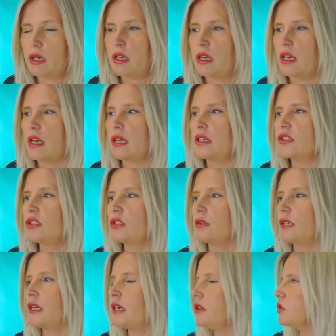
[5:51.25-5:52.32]
Okay,
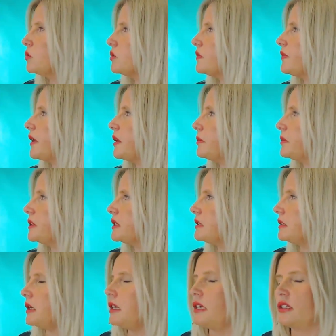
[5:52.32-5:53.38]
so a natural development
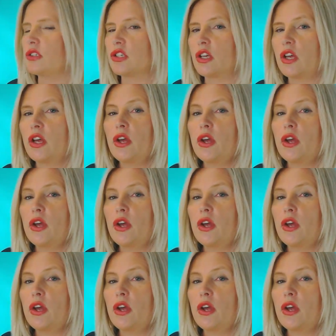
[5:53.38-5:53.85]
stage